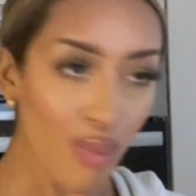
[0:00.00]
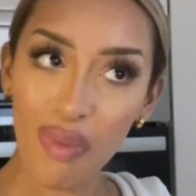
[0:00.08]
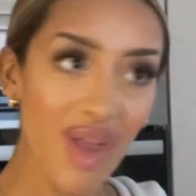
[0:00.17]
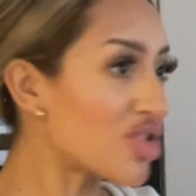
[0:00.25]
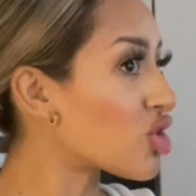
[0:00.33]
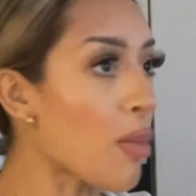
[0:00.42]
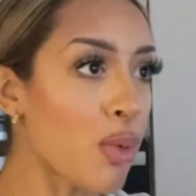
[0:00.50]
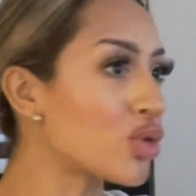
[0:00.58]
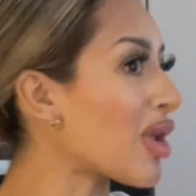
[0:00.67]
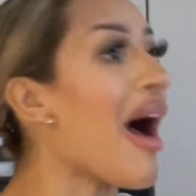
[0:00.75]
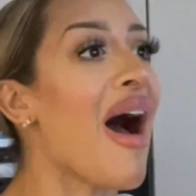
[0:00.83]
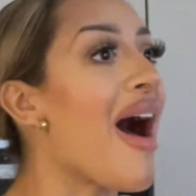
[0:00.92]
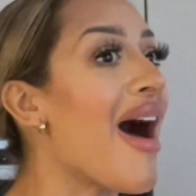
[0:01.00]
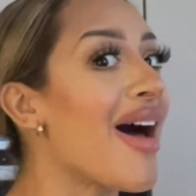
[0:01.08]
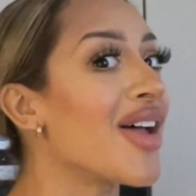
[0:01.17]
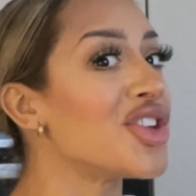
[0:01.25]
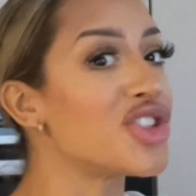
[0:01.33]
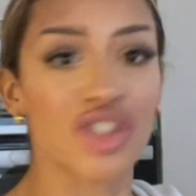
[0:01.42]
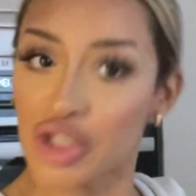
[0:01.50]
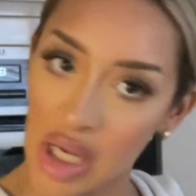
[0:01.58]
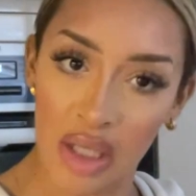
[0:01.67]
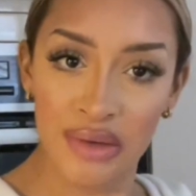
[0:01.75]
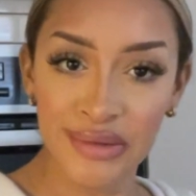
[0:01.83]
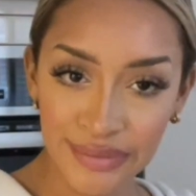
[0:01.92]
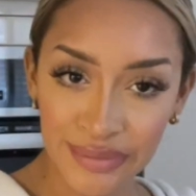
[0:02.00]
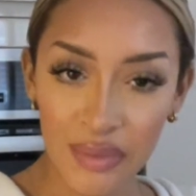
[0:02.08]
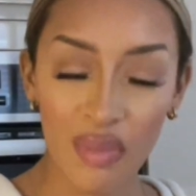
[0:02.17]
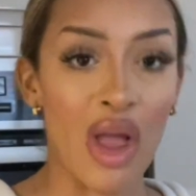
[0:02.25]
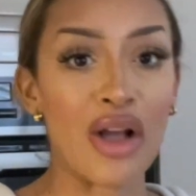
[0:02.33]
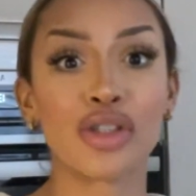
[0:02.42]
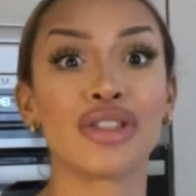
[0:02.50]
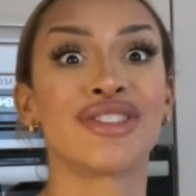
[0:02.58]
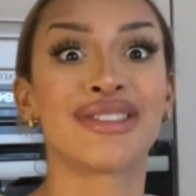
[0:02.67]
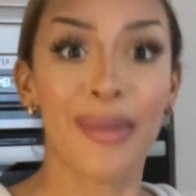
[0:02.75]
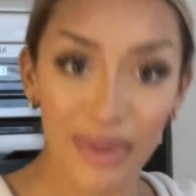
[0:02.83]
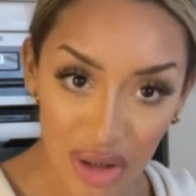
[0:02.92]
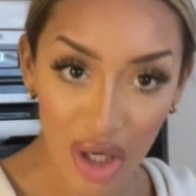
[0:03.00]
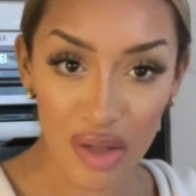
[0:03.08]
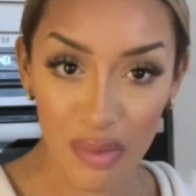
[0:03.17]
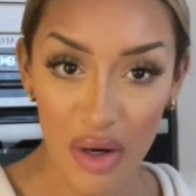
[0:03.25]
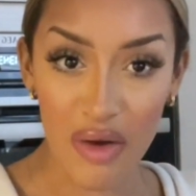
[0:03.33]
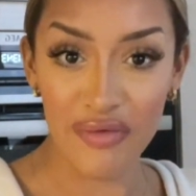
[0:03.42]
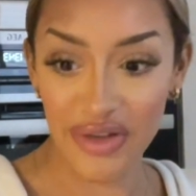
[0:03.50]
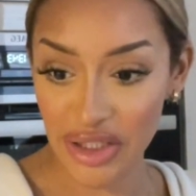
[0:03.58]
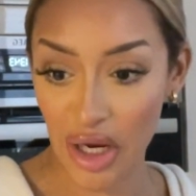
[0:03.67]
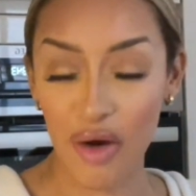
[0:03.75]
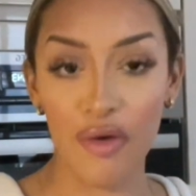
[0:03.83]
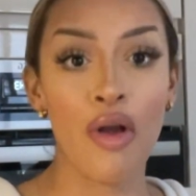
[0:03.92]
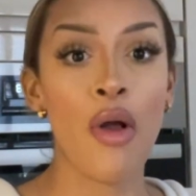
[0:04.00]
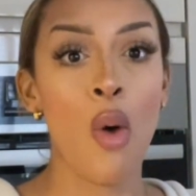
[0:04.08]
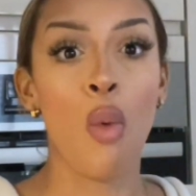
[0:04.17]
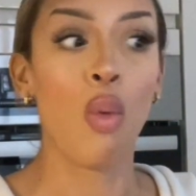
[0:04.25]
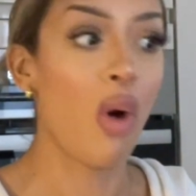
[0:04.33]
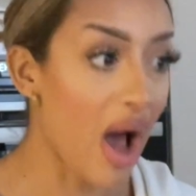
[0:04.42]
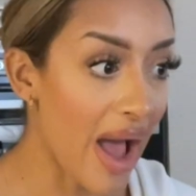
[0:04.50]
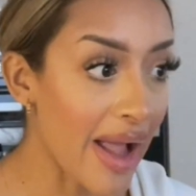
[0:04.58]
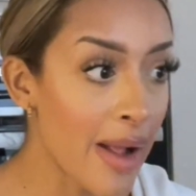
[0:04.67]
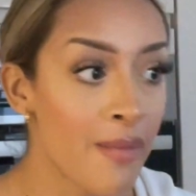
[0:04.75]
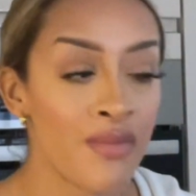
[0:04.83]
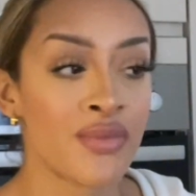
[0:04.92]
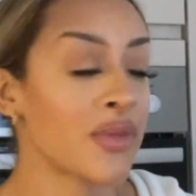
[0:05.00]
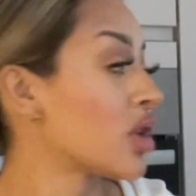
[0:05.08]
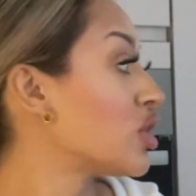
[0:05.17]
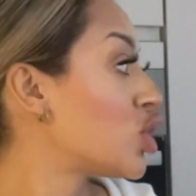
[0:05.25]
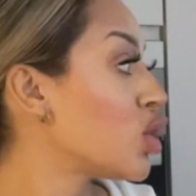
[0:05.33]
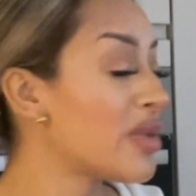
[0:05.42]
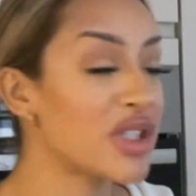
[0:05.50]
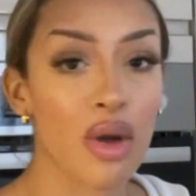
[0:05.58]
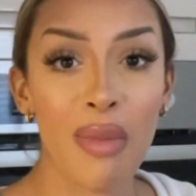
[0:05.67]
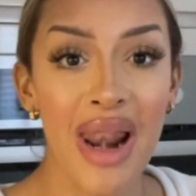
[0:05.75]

Sabotage. I could have sabotaged my own video. Why? Because I'm too busy on my